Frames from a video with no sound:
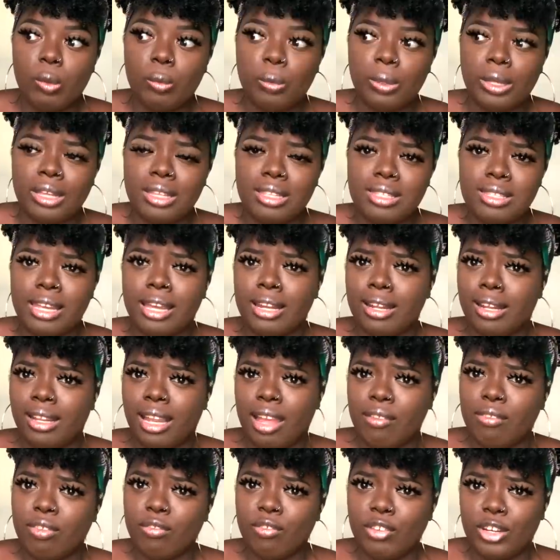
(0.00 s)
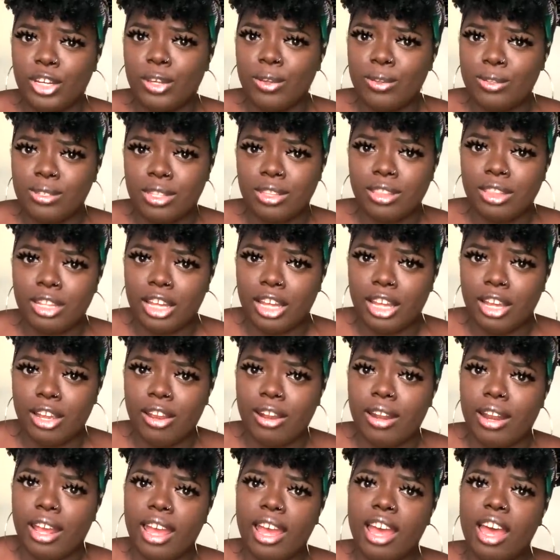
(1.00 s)
what ten, eleven videos in there,
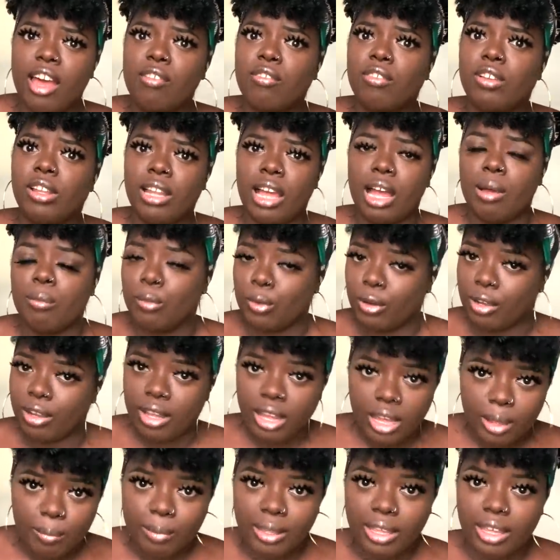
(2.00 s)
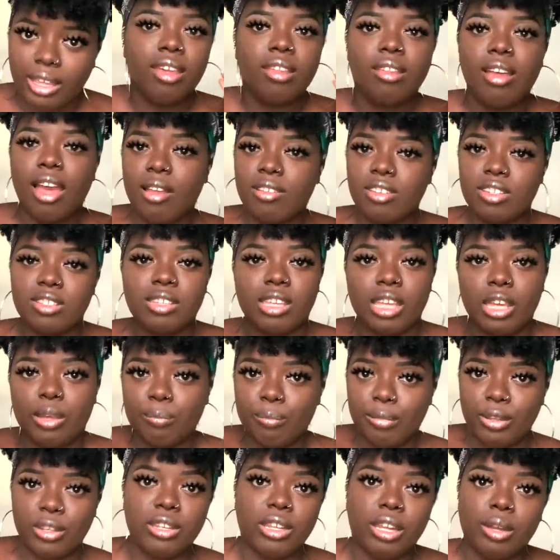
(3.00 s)
and I have a lot more coming. I just keep
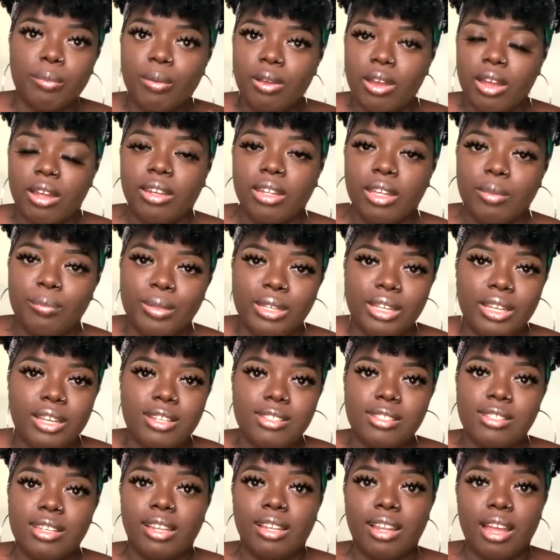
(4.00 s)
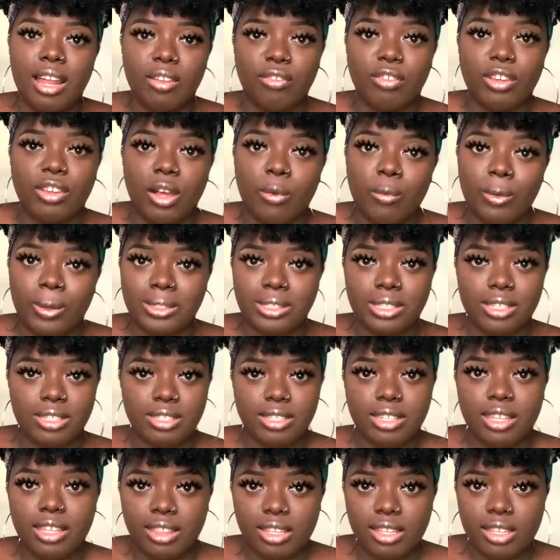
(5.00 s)
building upon it because a lot of y'all want to
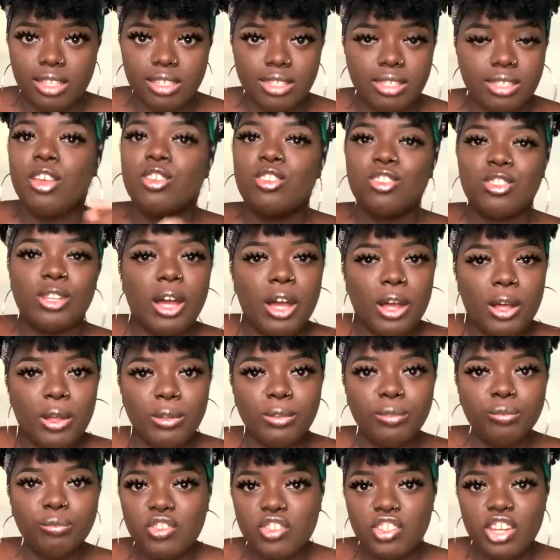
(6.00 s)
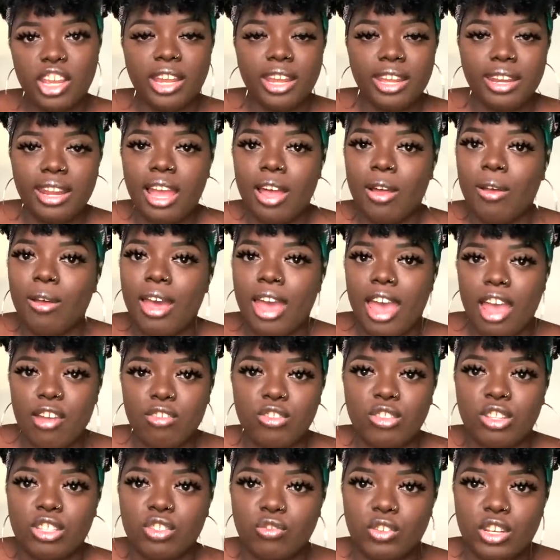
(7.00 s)
see this, so check it out after
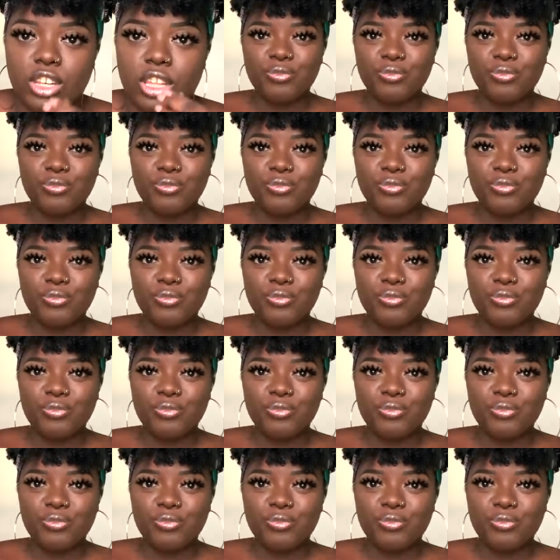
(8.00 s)
this video.